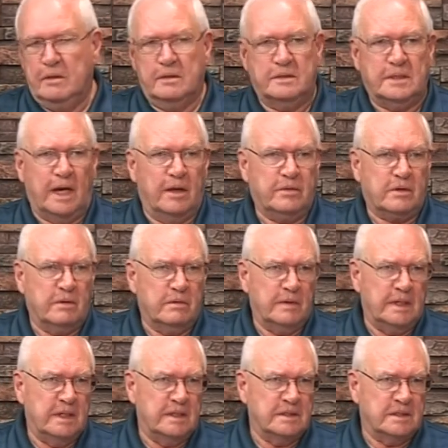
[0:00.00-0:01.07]
South
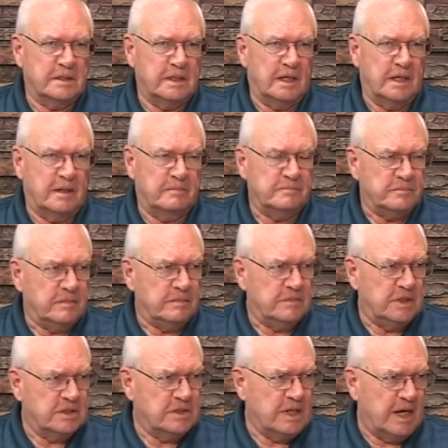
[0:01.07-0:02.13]
Korea's
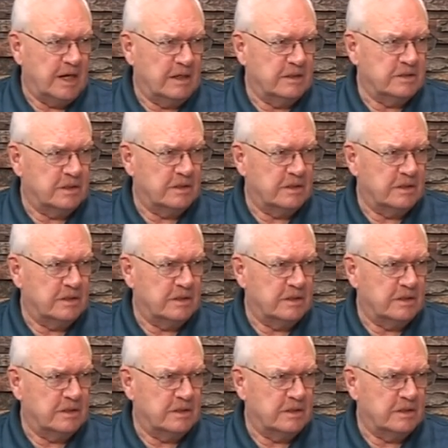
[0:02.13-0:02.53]
desires